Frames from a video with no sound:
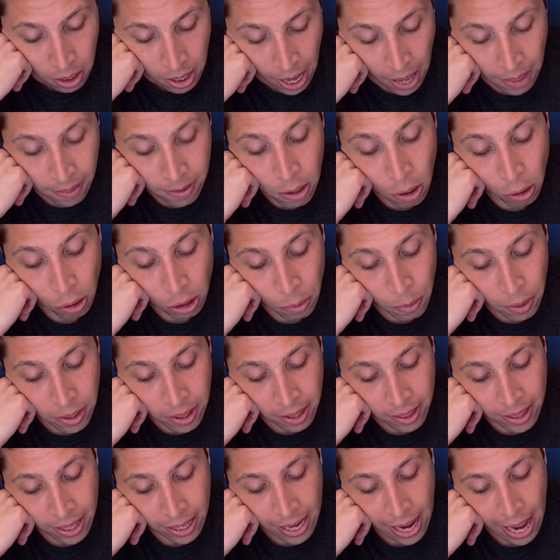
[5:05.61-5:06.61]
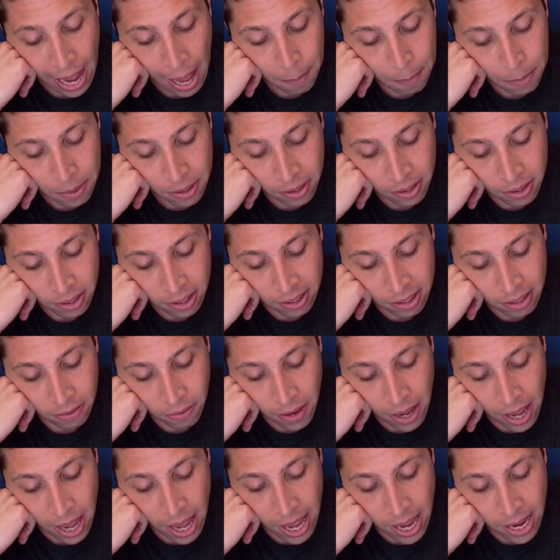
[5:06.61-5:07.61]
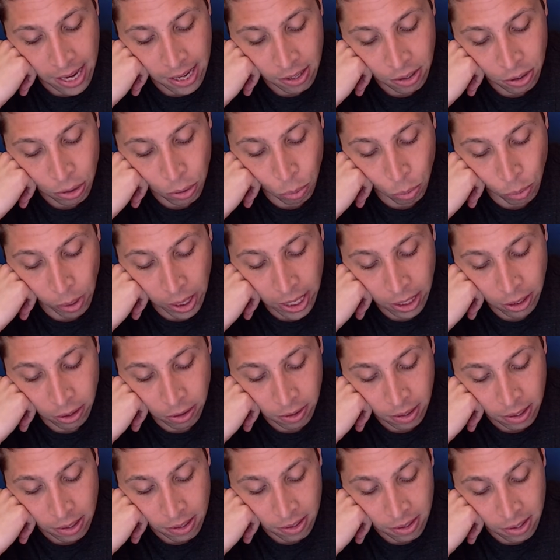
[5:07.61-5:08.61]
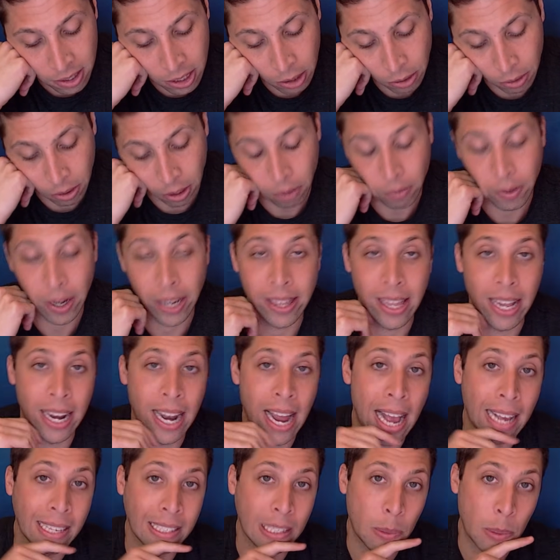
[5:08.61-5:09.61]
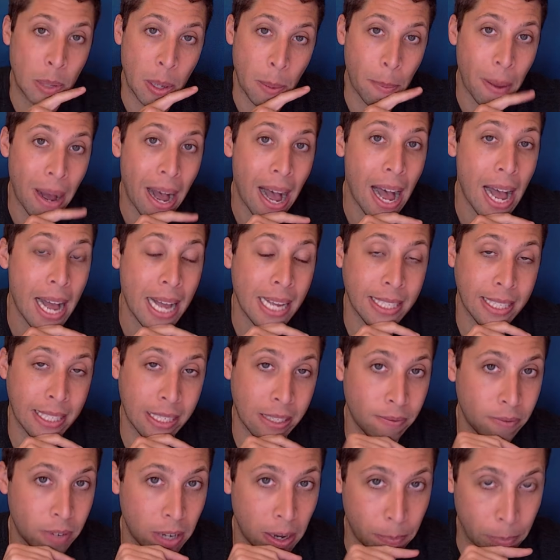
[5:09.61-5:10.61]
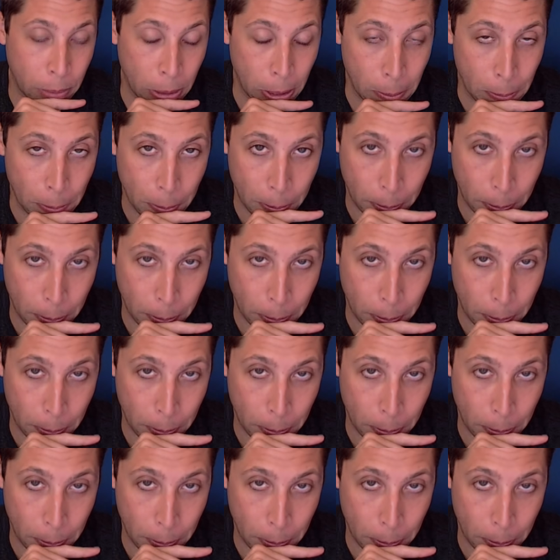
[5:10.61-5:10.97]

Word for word: And the only way that that happens is if a is greater than zero, right? That has to be a positive number.